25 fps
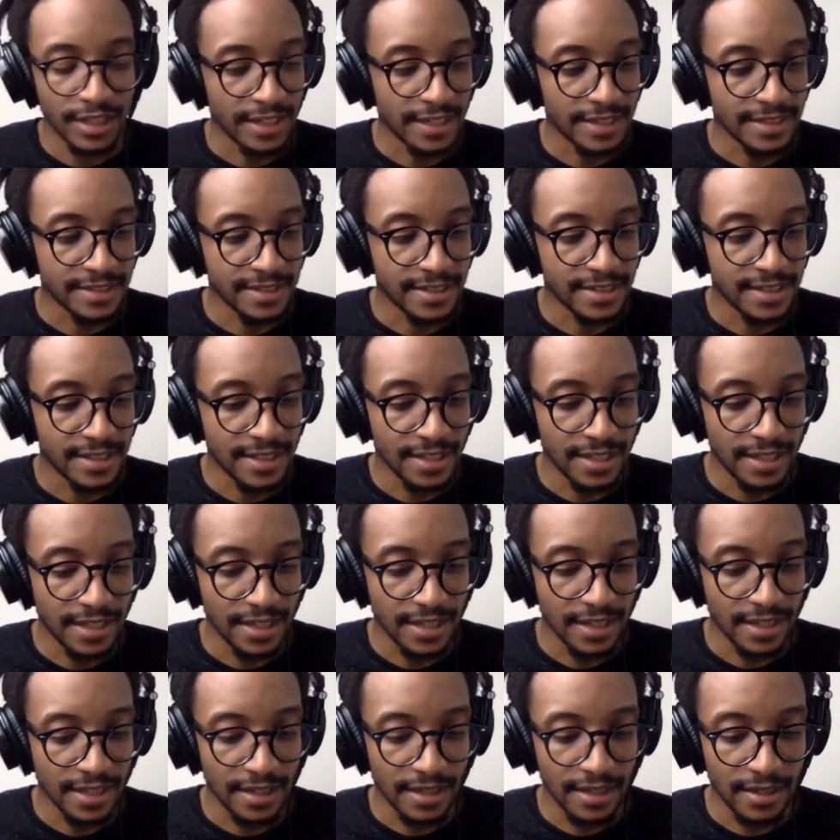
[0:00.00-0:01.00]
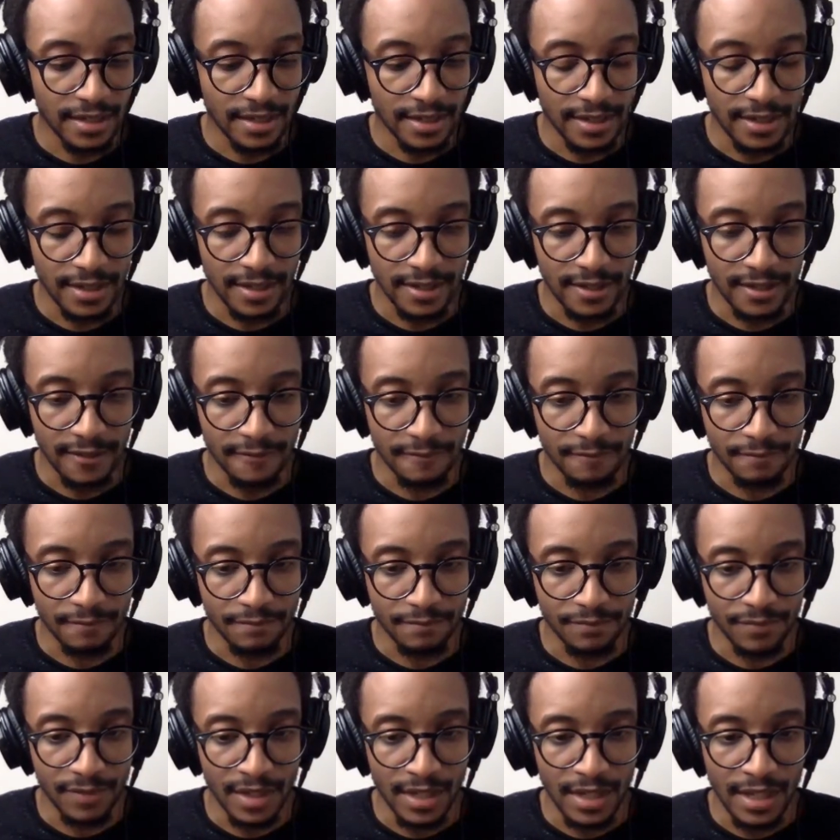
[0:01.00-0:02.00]
is
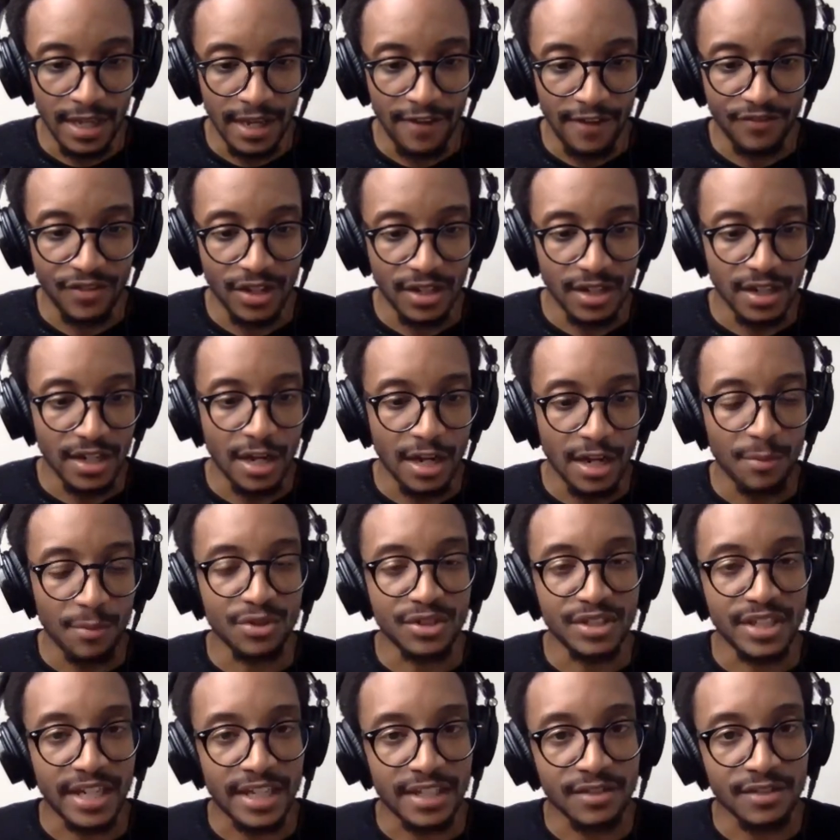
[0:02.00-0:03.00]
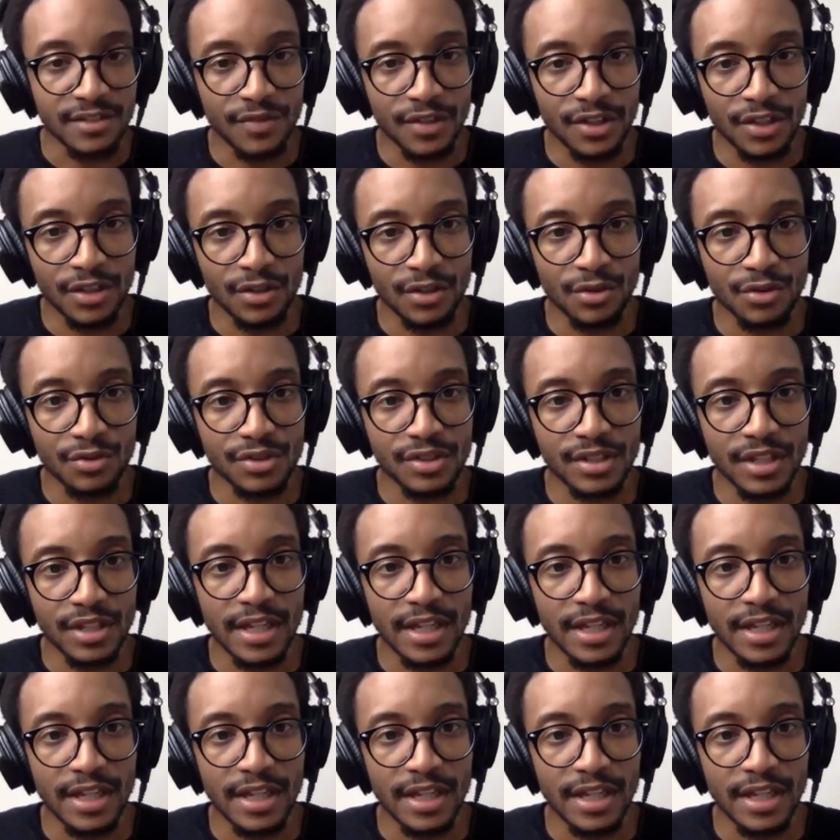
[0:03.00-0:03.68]
I've done a couple of dance videos,